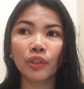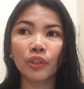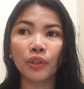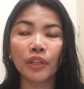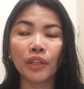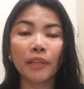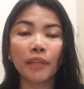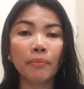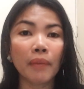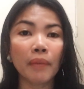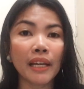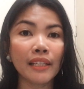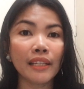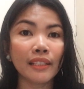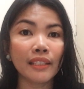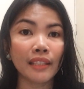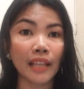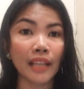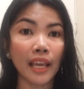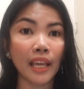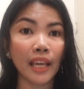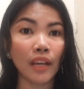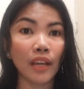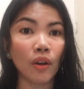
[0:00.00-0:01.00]
during my
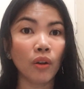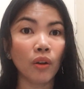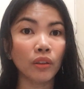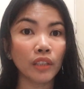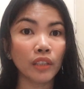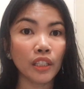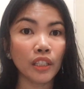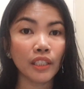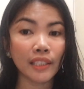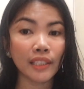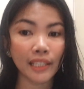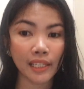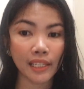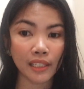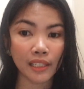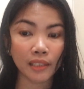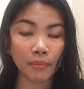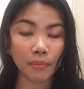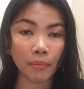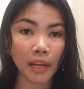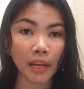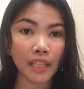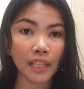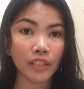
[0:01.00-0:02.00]
stay only
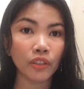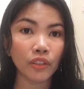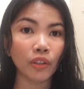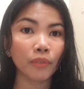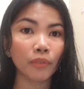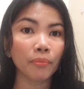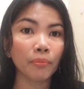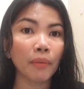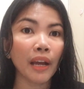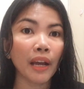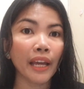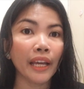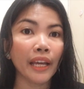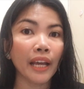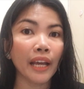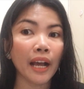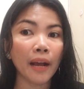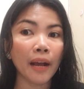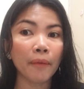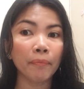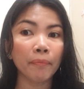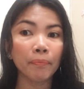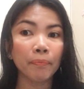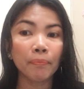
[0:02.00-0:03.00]
6 months on my
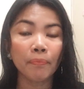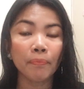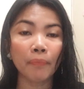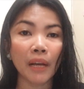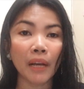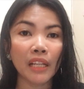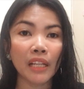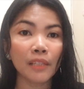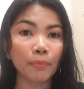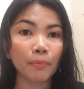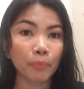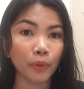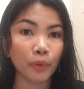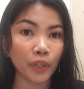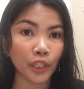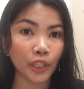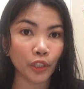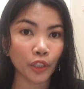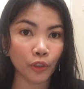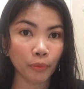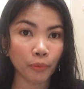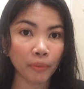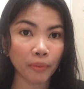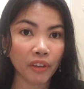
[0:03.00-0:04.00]

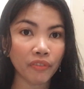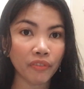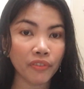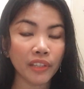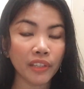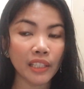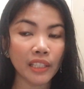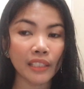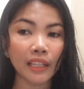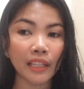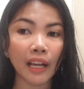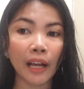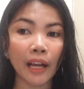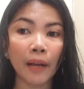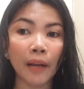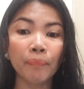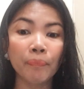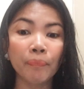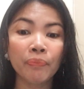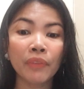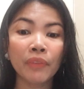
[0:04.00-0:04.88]
passport, on my visa,